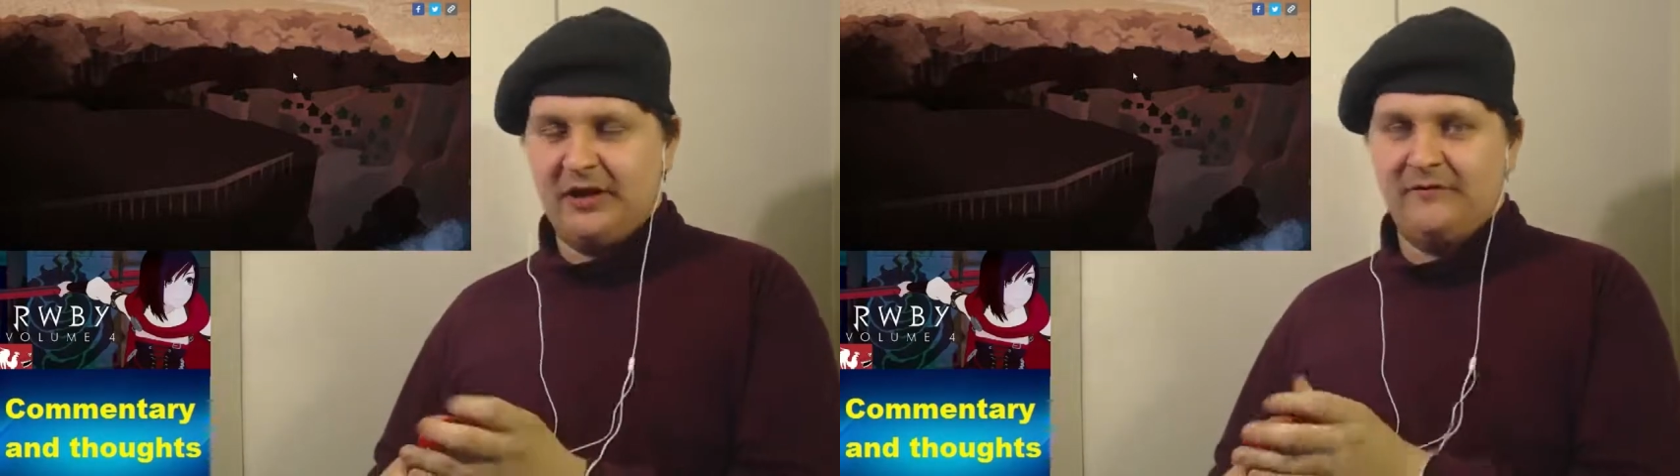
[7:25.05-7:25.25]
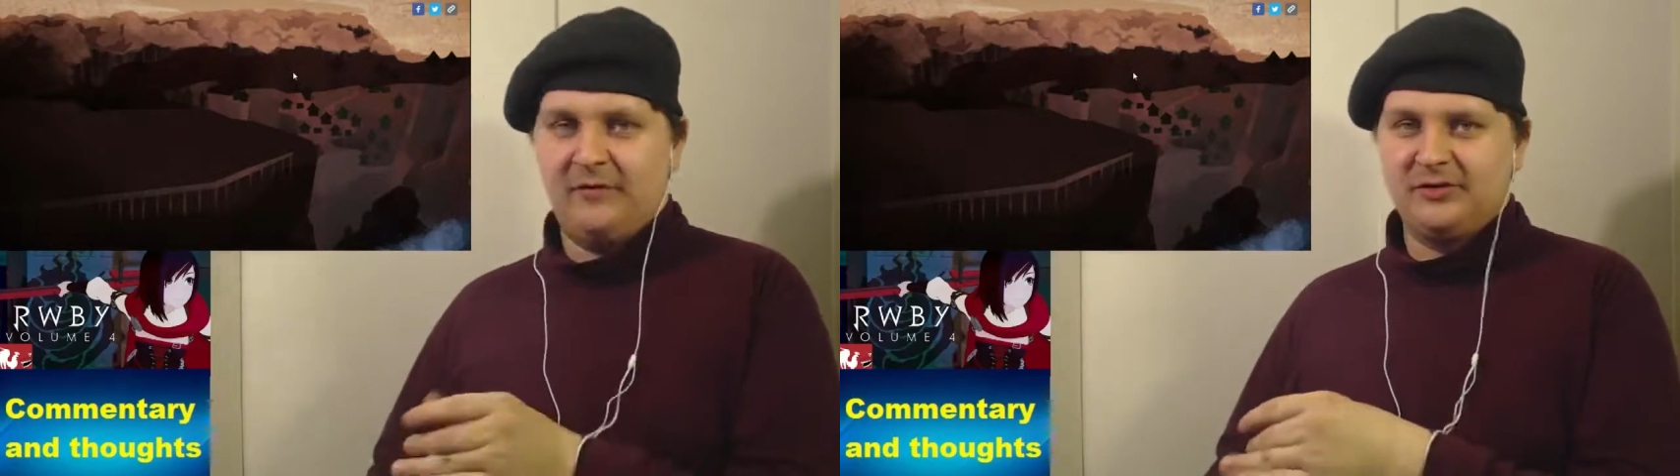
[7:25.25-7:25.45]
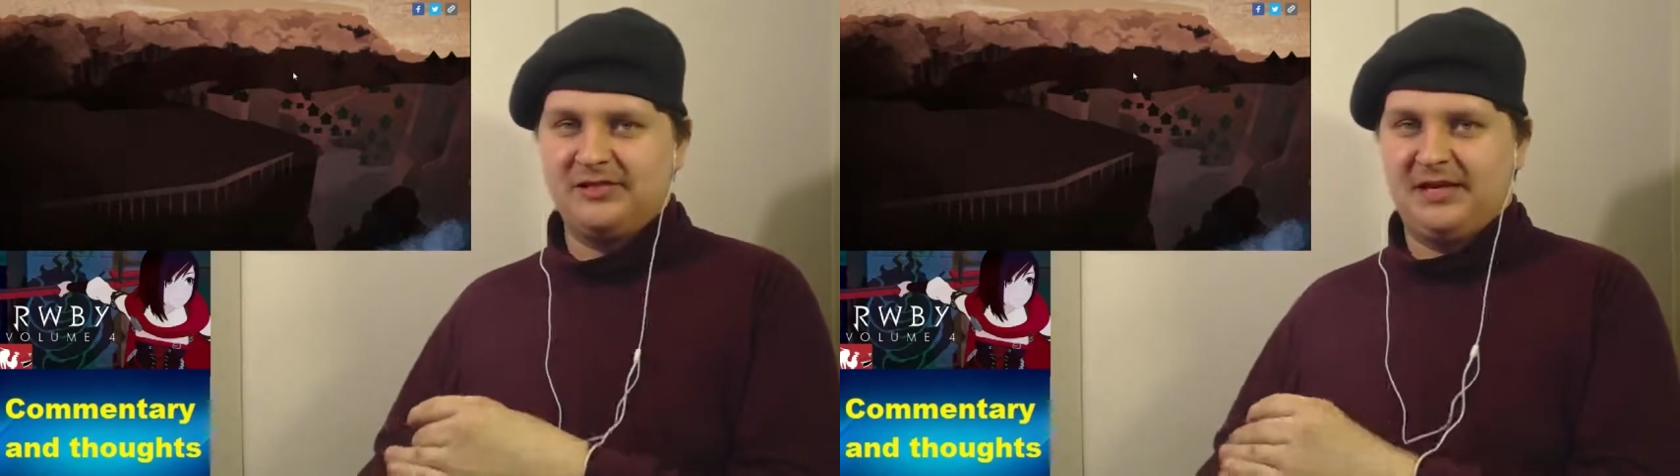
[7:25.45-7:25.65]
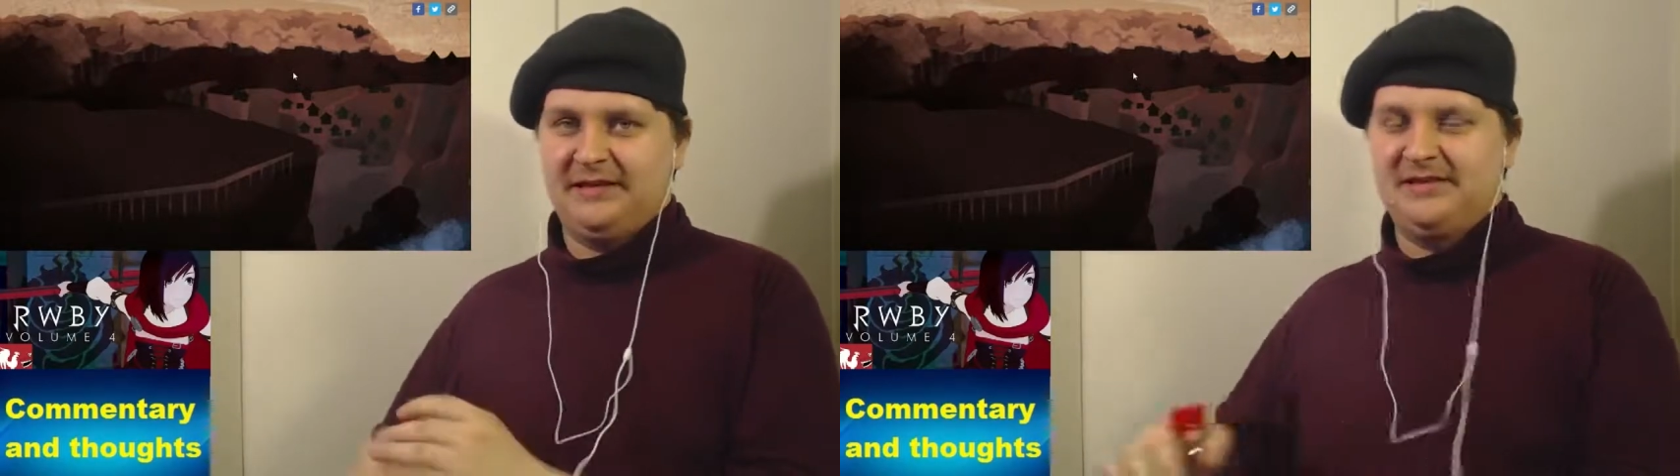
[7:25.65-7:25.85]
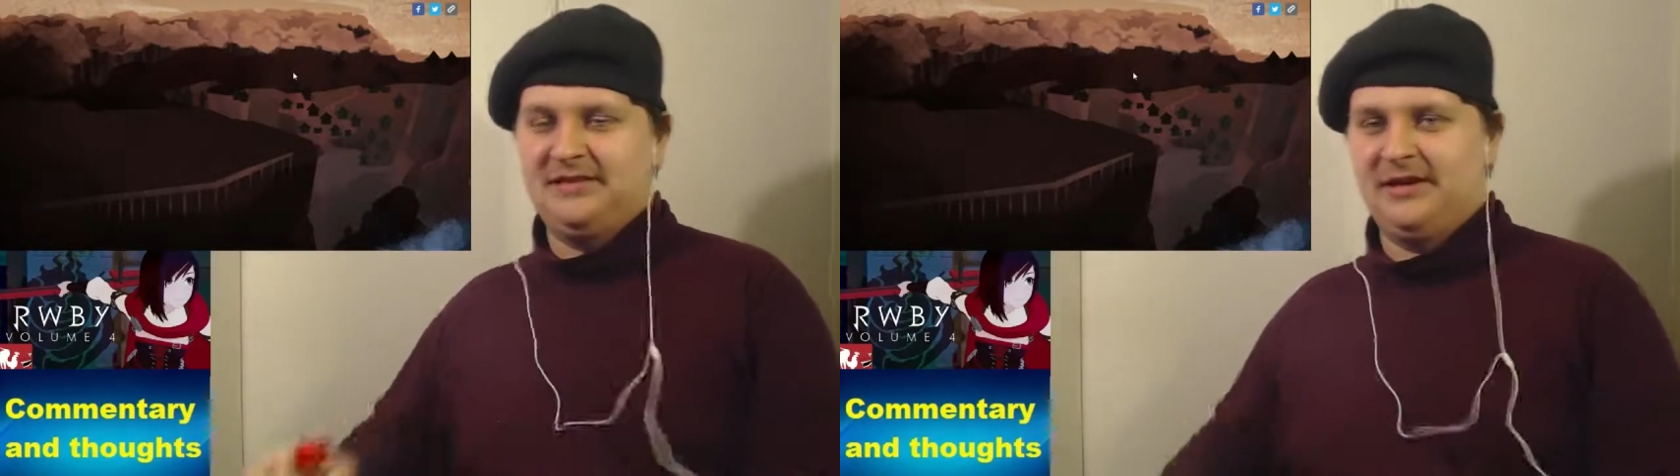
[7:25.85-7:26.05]
reinforced that
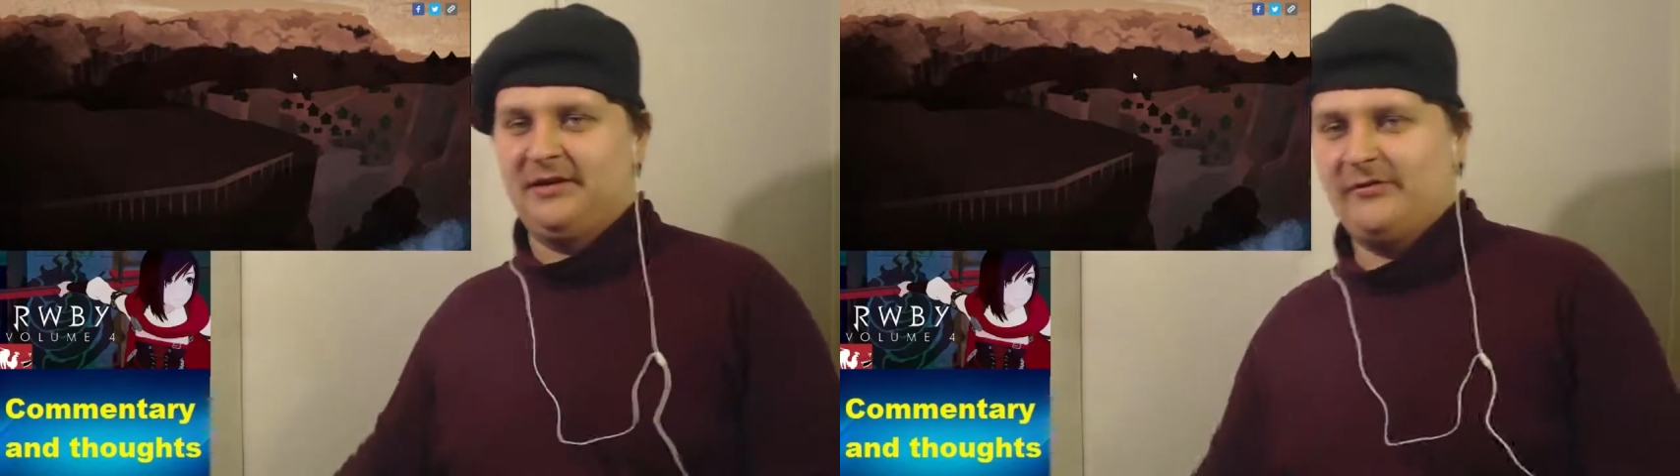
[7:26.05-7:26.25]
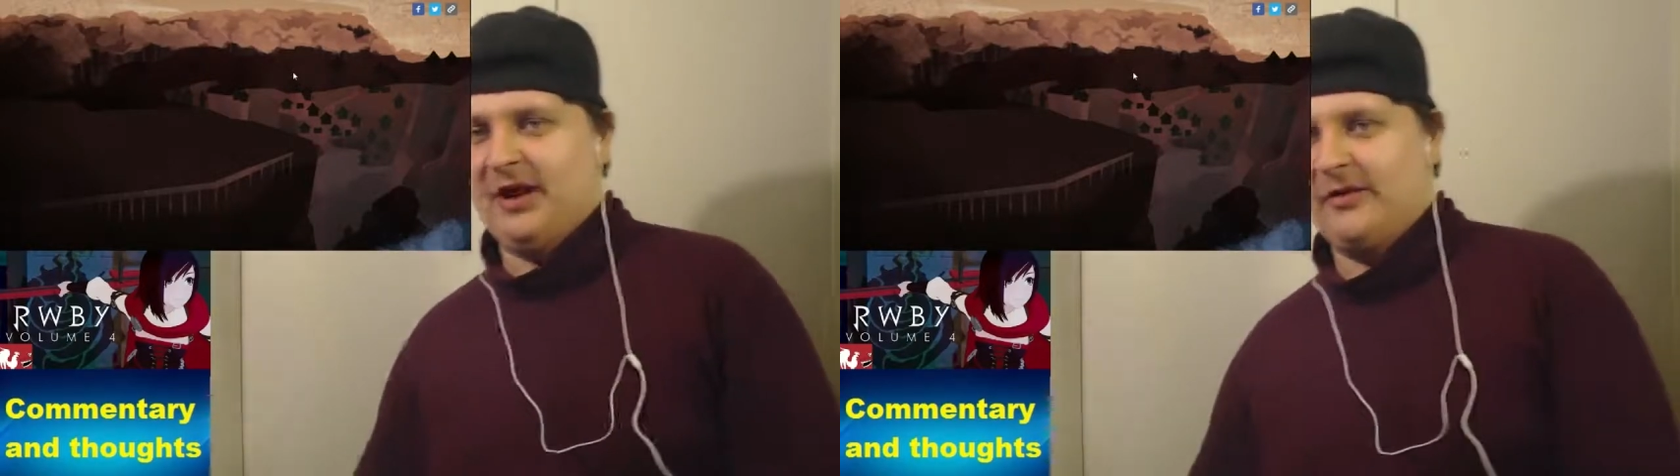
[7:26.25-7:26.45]
it's not a rare